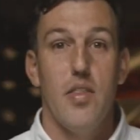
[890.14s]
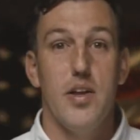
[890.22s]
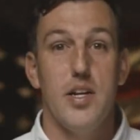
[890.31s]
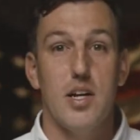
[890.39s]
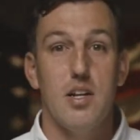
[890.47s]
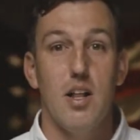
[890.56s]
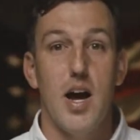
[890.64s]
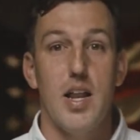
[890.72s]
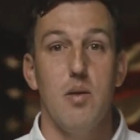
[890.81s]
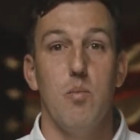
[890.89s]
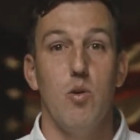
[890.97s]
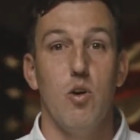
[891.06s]
the decline
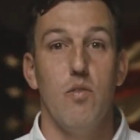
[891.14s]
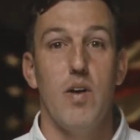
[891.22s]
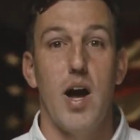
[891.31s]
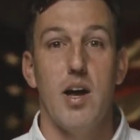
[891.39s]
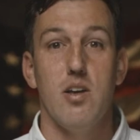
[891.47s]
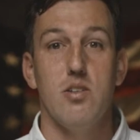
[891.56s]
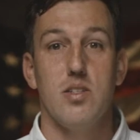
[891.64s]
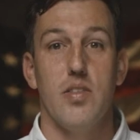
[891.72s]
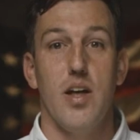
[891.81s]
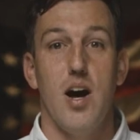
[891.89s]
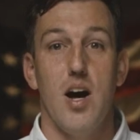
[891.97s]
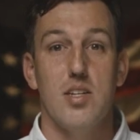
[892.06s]
in moral values and
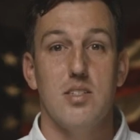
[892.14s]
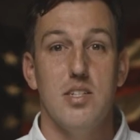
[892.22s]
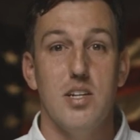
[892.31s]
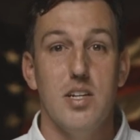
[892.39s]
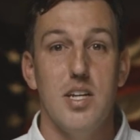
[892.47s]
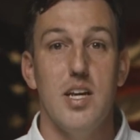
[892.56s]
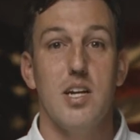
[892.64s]
the hostility